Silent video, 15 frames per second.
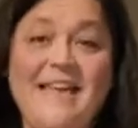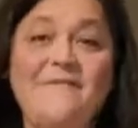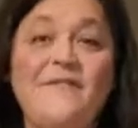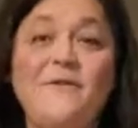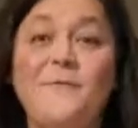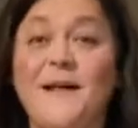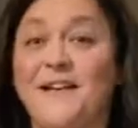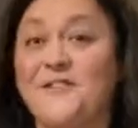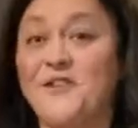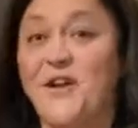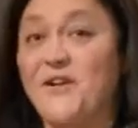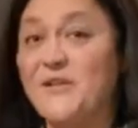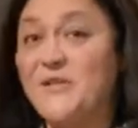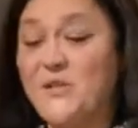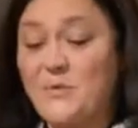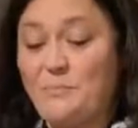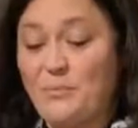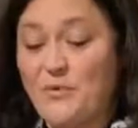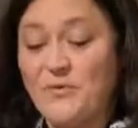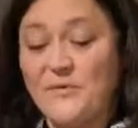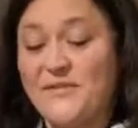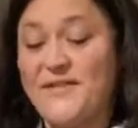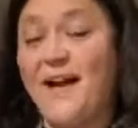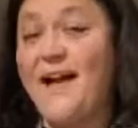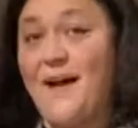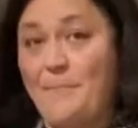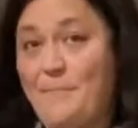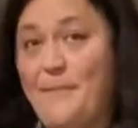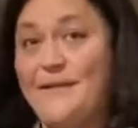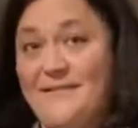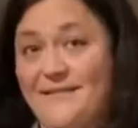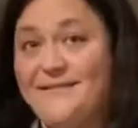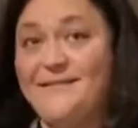Even when it's all spruced up,